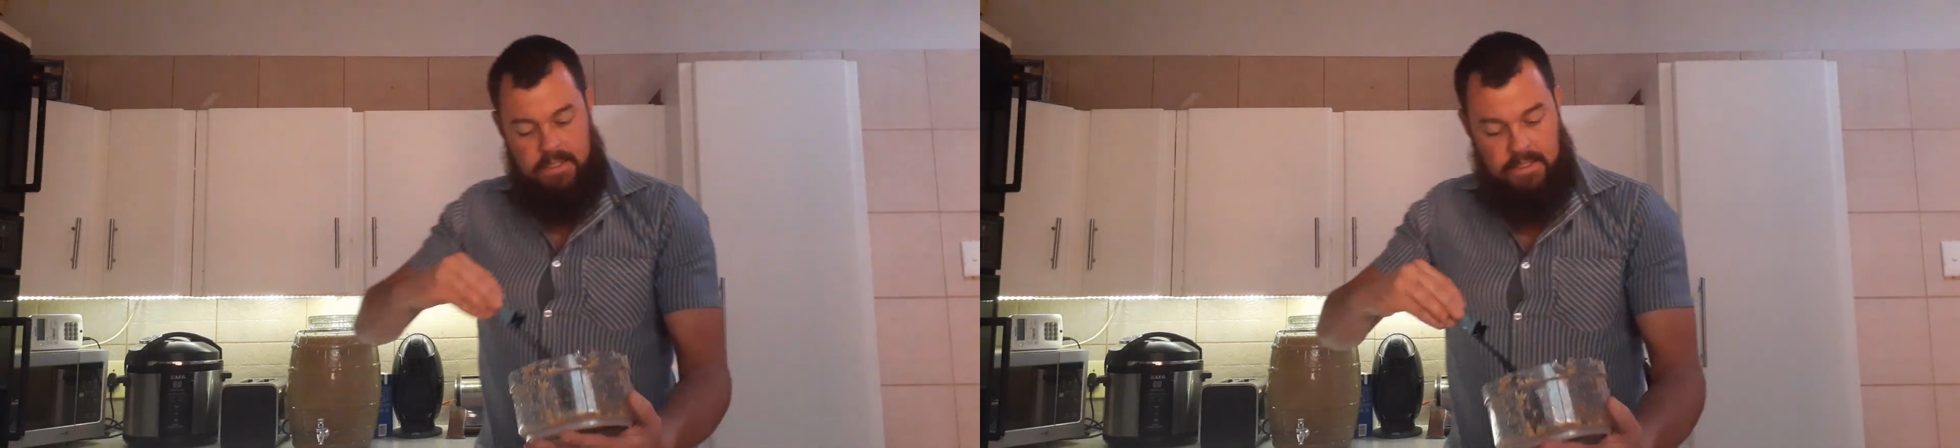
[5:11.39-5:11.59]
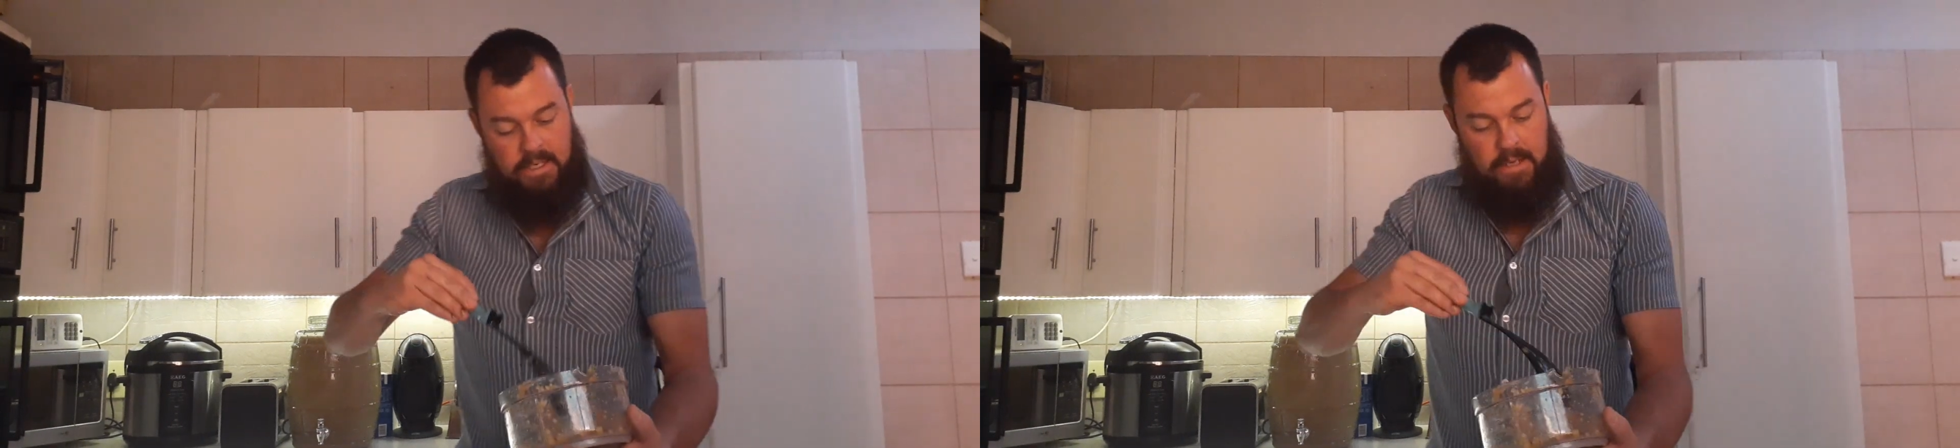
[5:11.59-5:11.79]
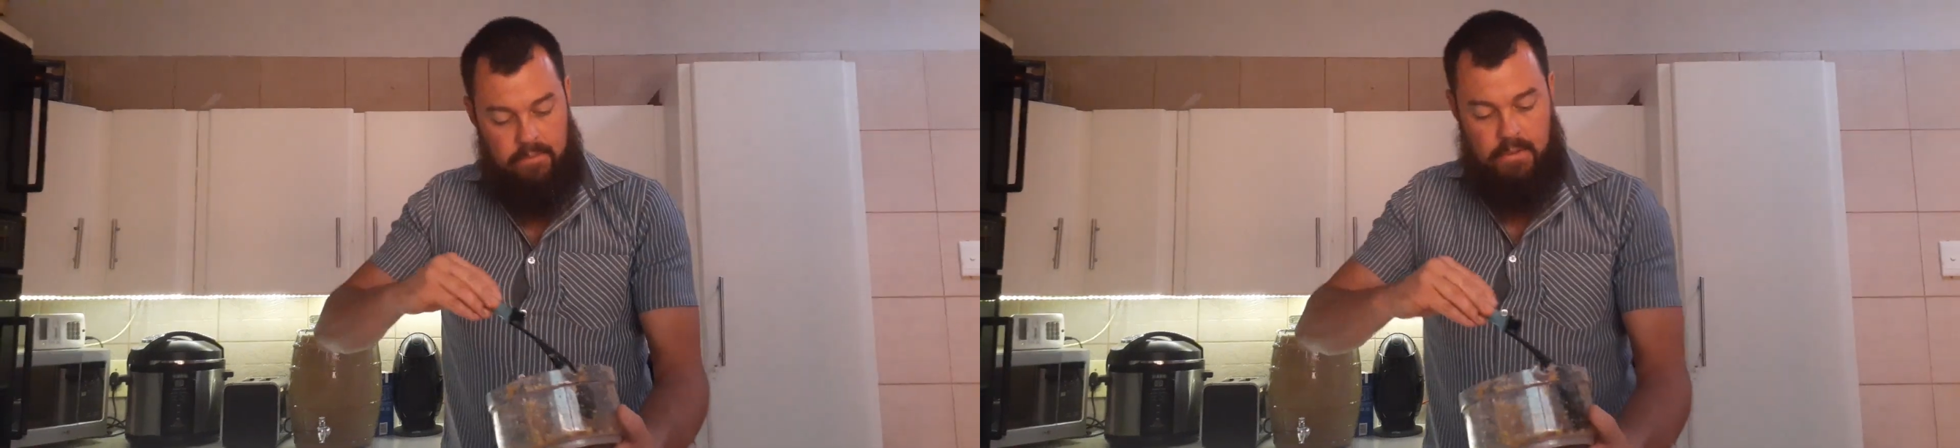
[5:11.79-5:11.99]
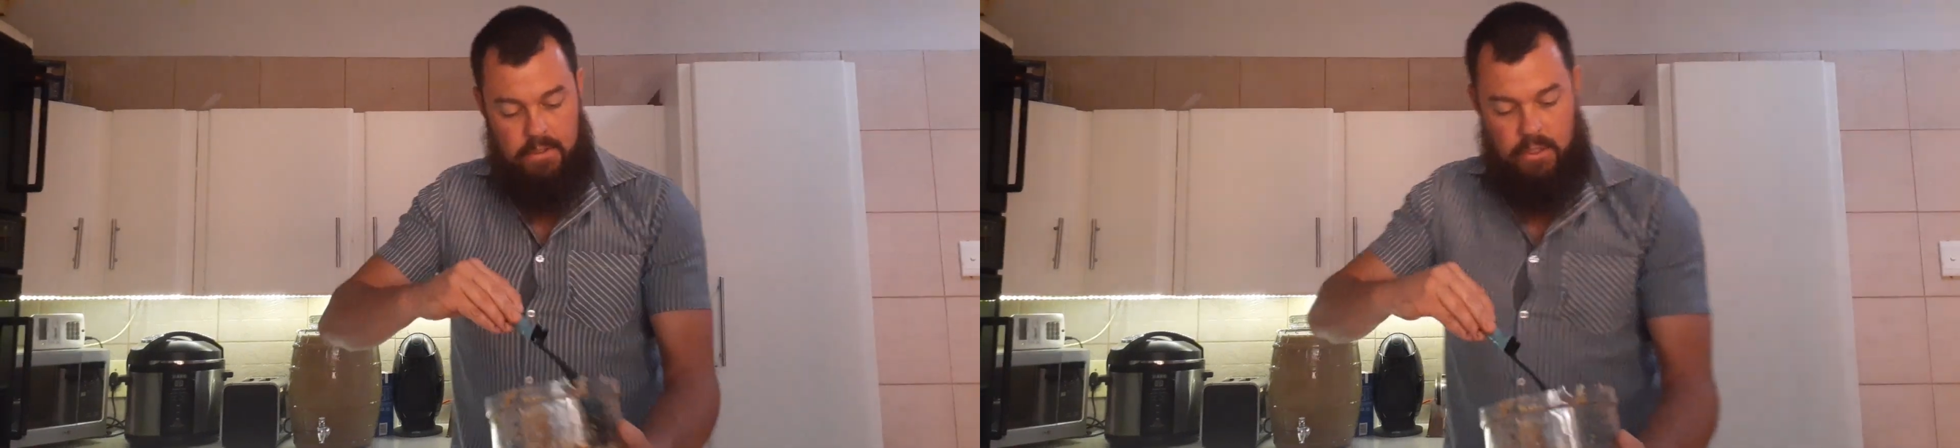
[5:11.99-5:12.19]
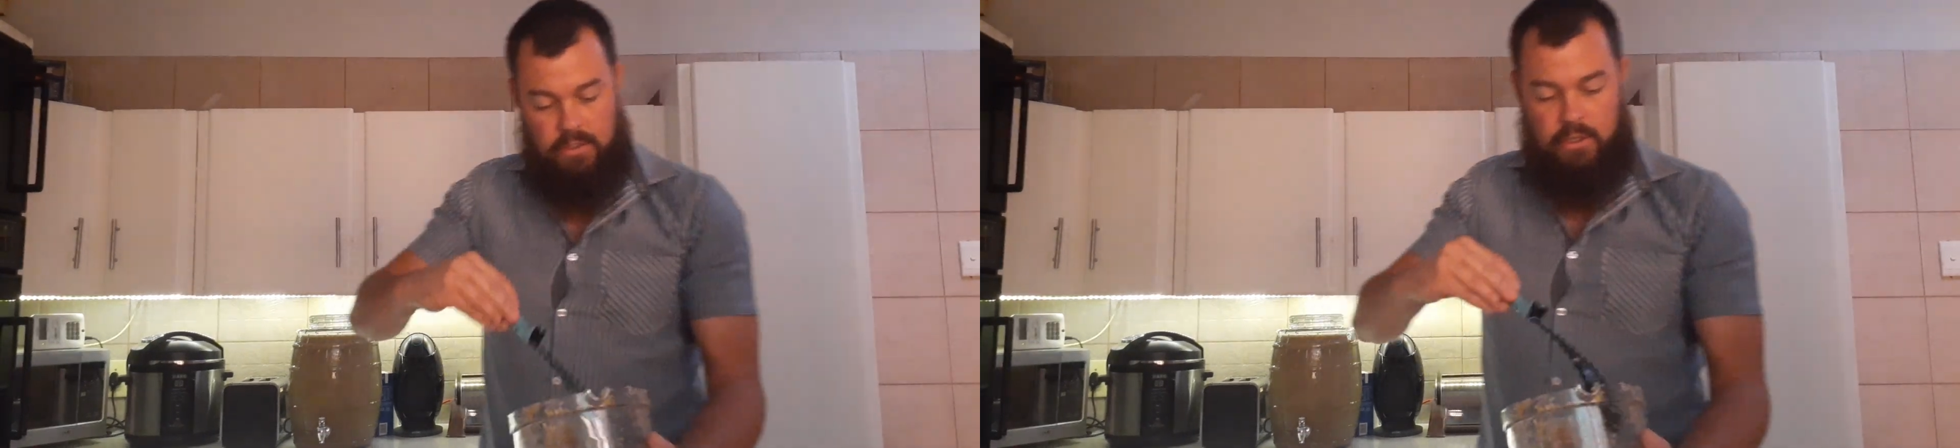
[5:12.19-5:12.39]
sting of the
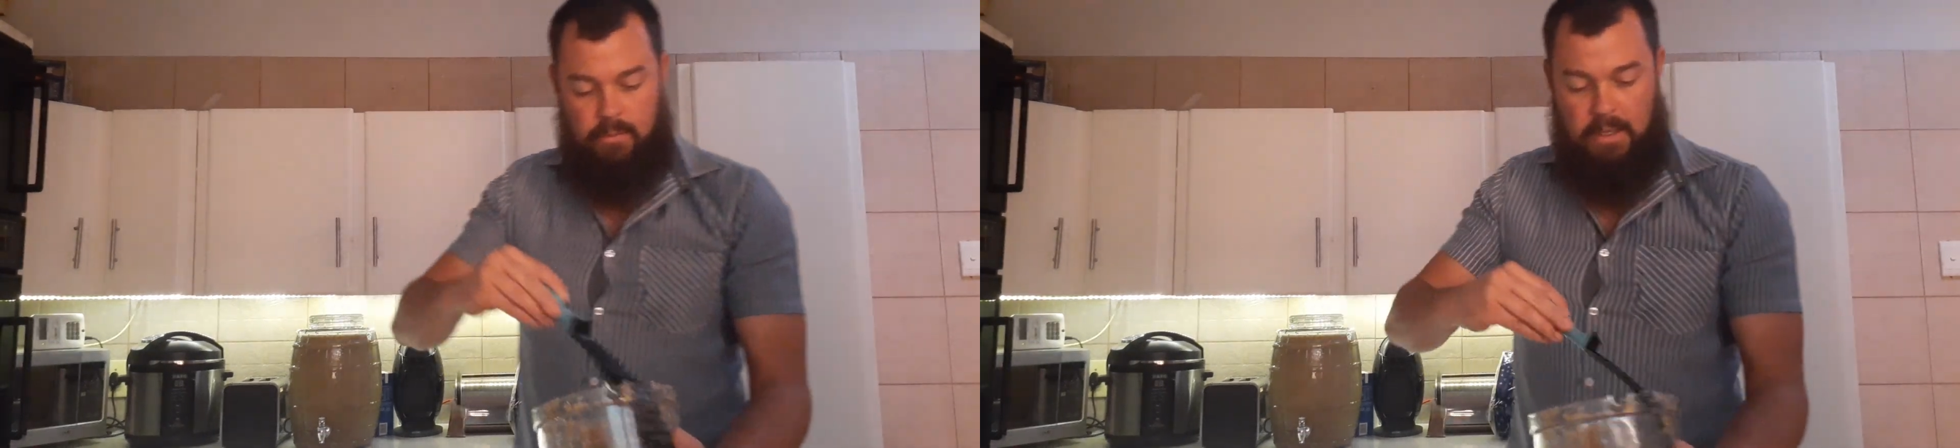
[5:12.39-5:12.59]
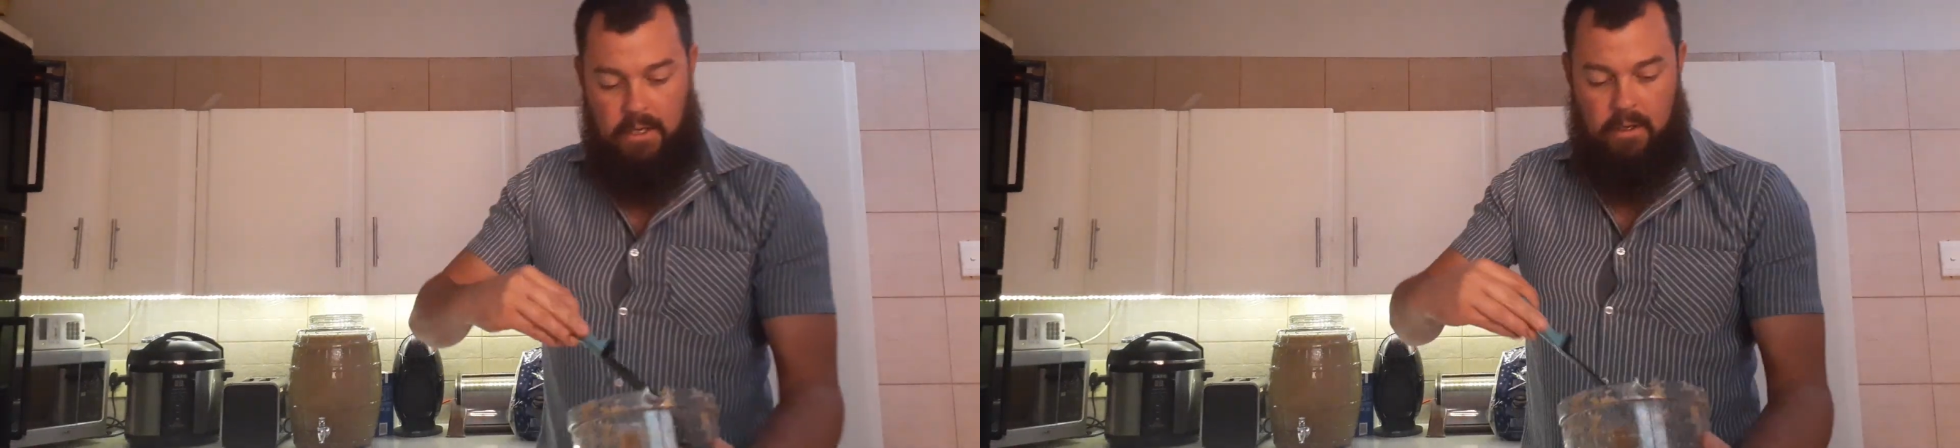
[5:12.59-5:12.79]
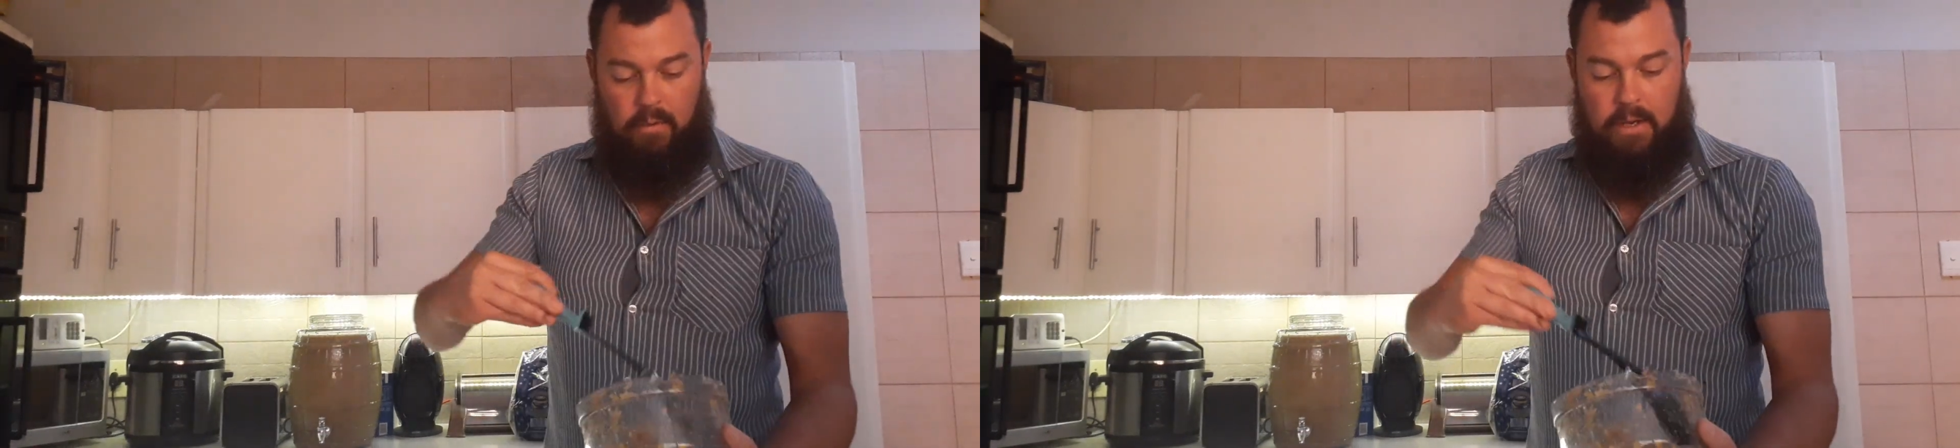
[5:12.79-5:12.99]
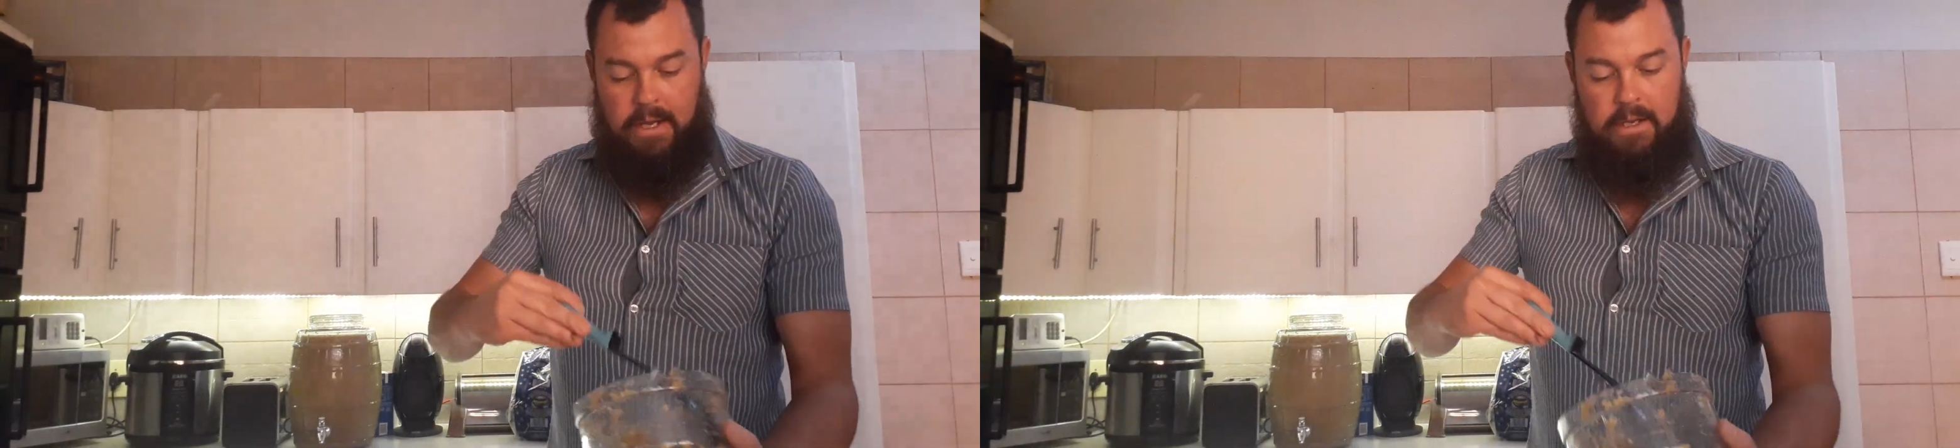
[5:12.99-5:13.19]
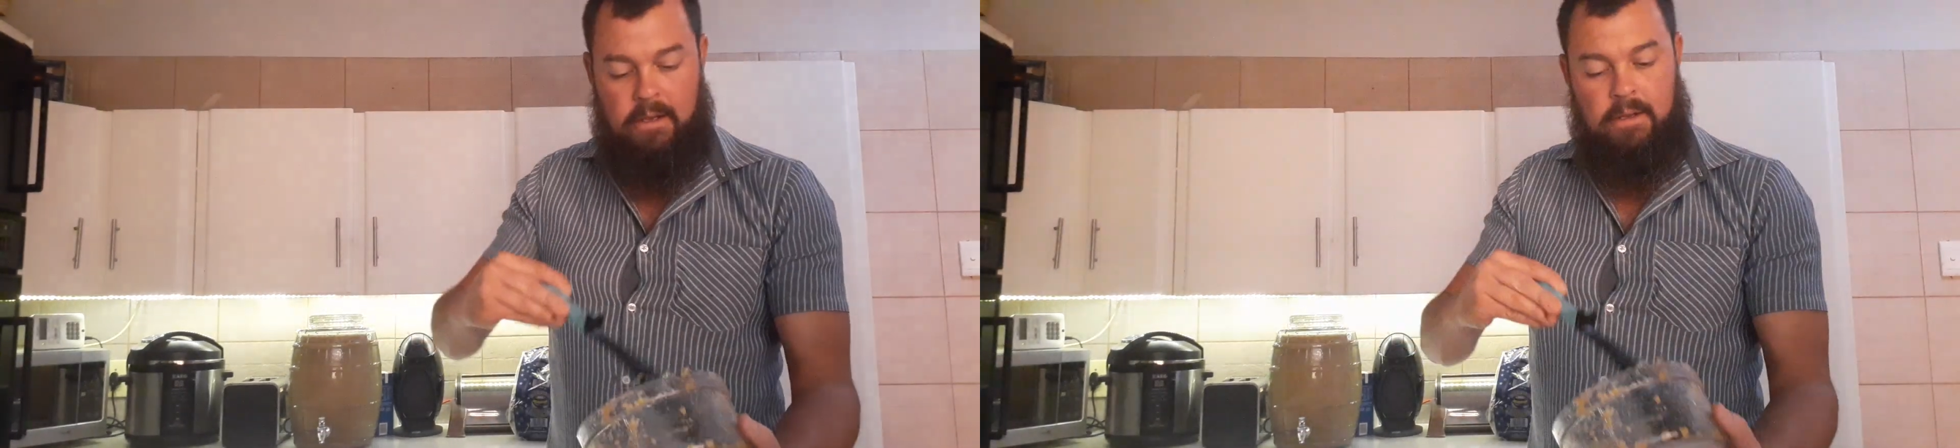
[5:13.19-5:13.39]
ginger beer
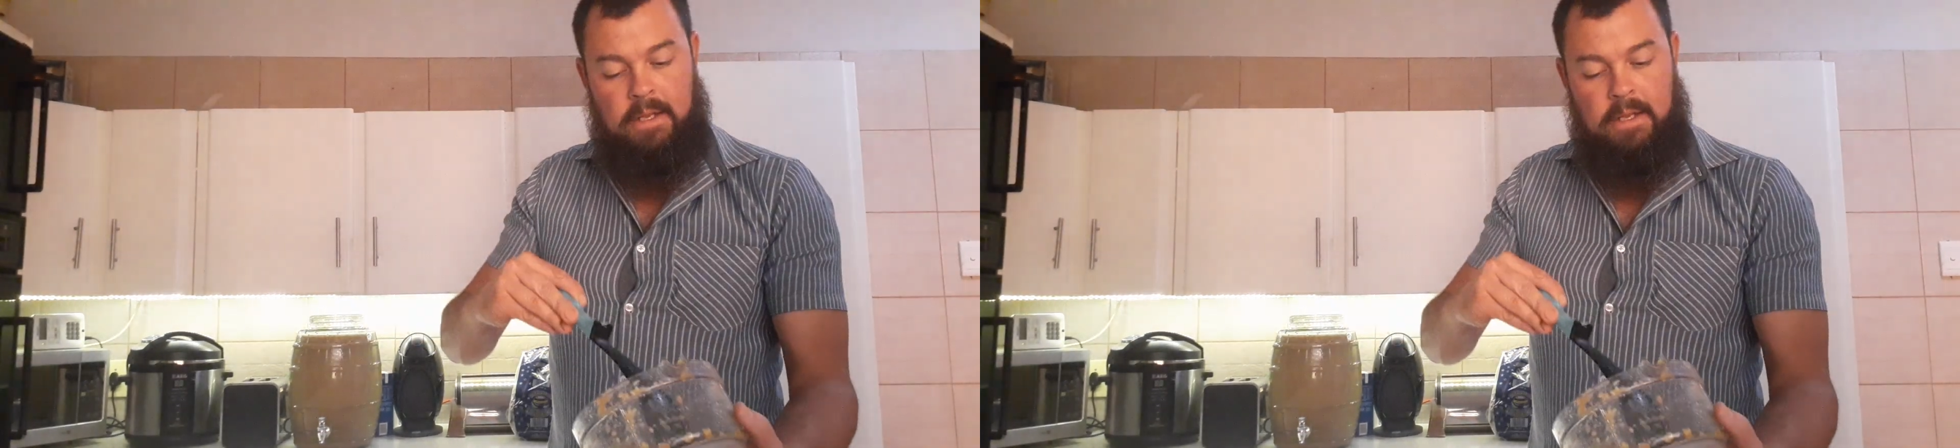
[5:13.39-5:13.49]
away,